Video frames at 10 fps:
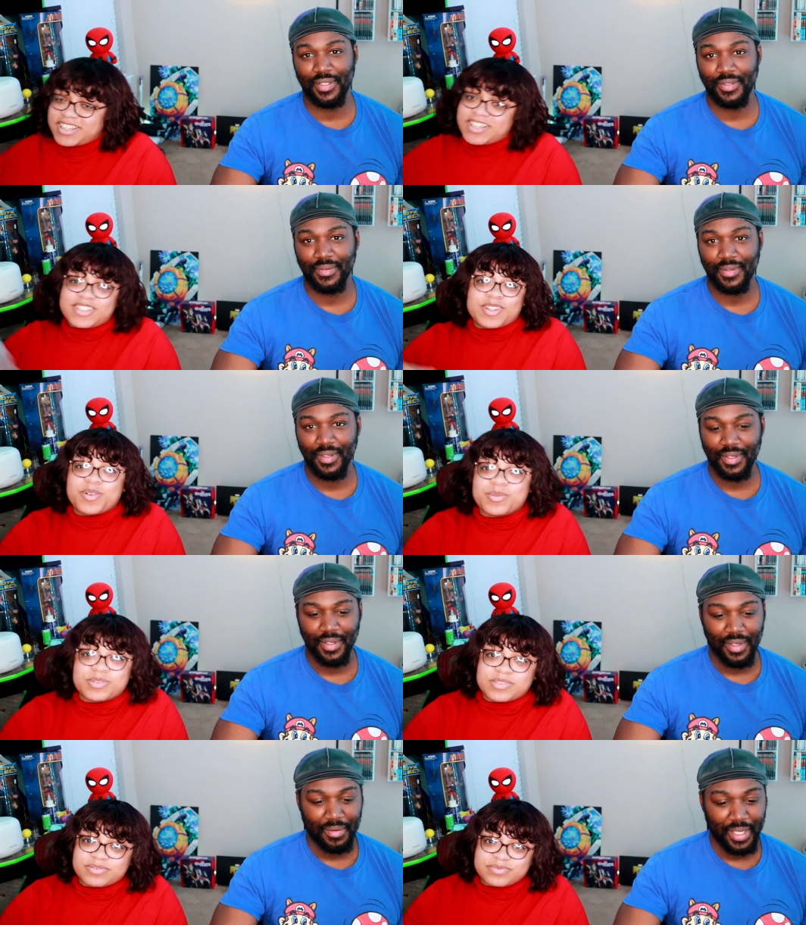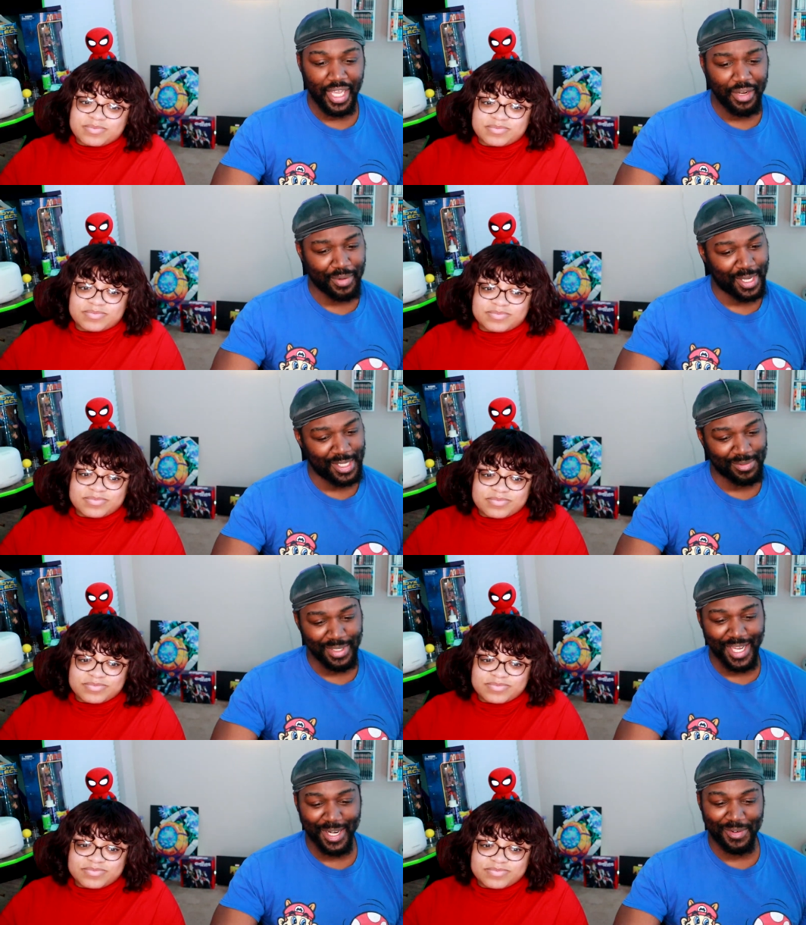Speaker 1: Keystone.
Speaker 2: But anyways, we're
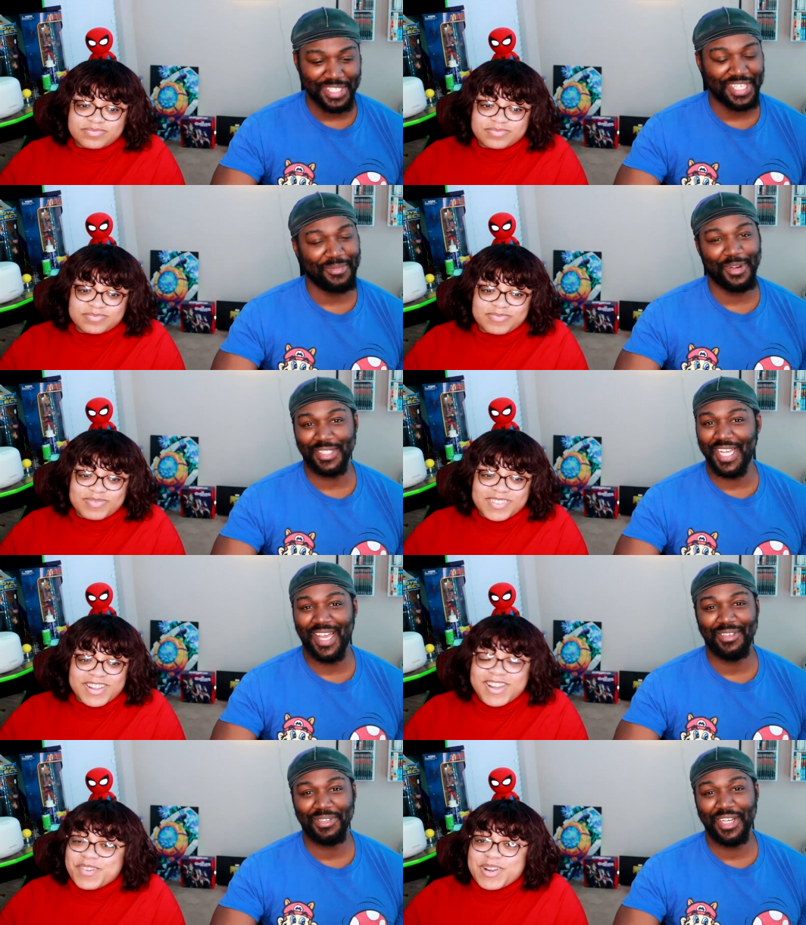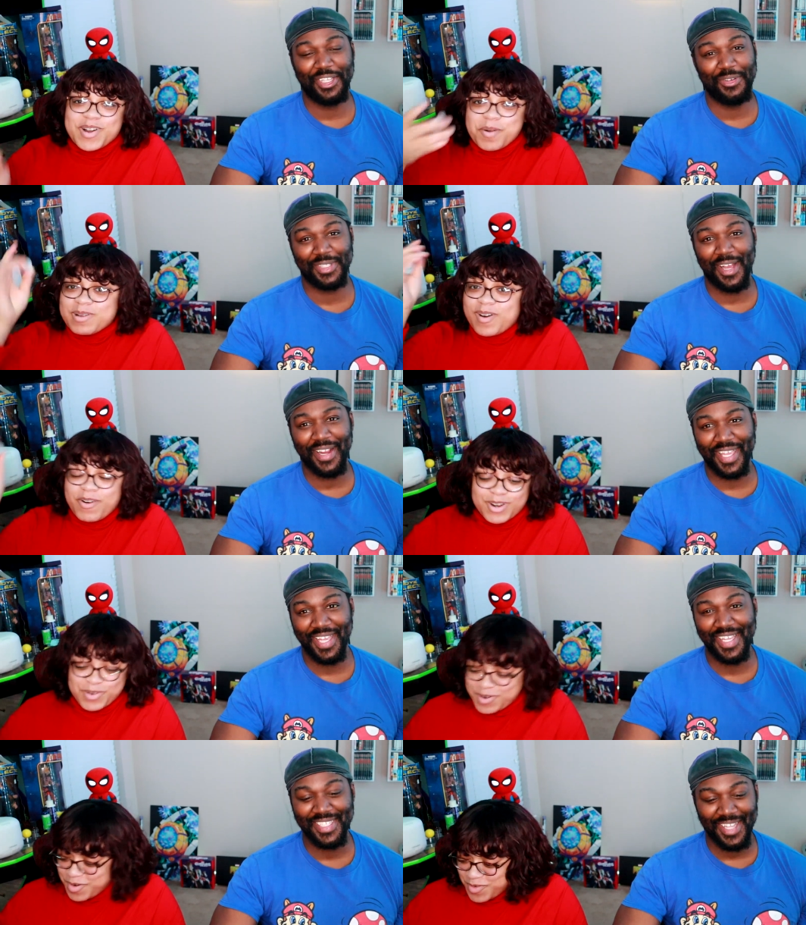not gonna waste any more time. We're, we're gonna, gonna use our
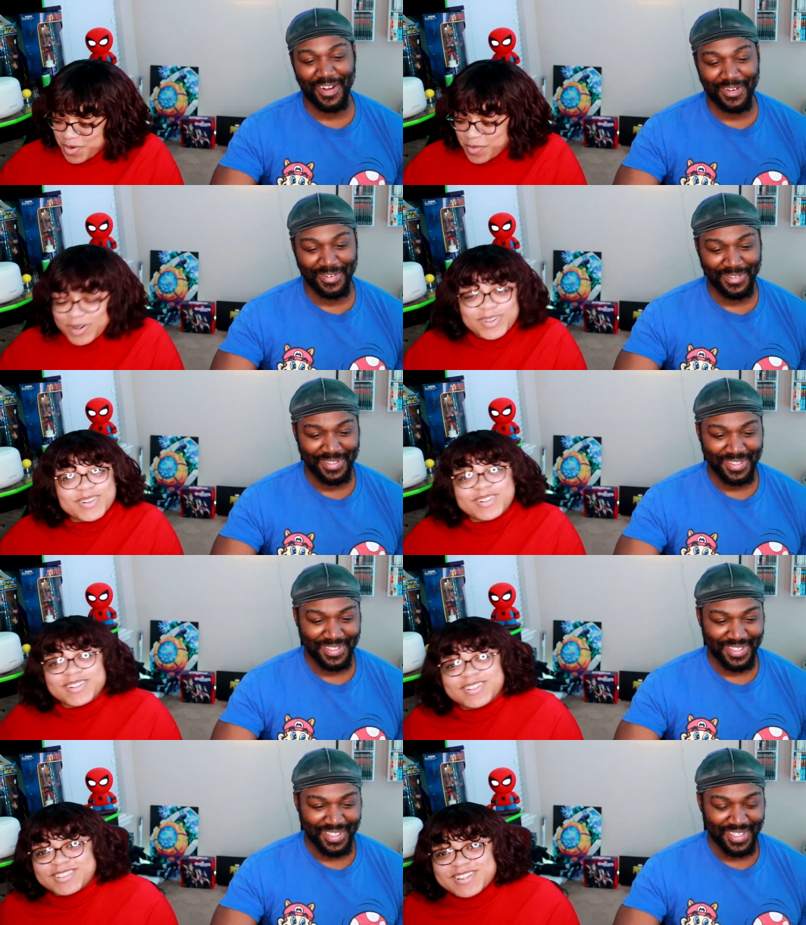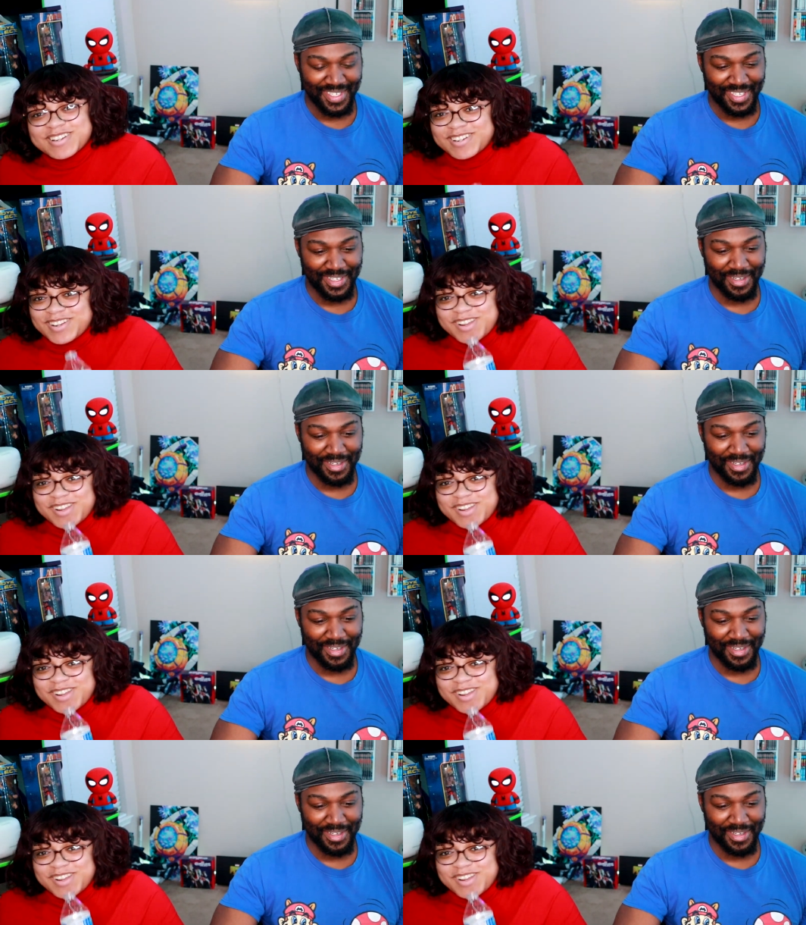Keystone.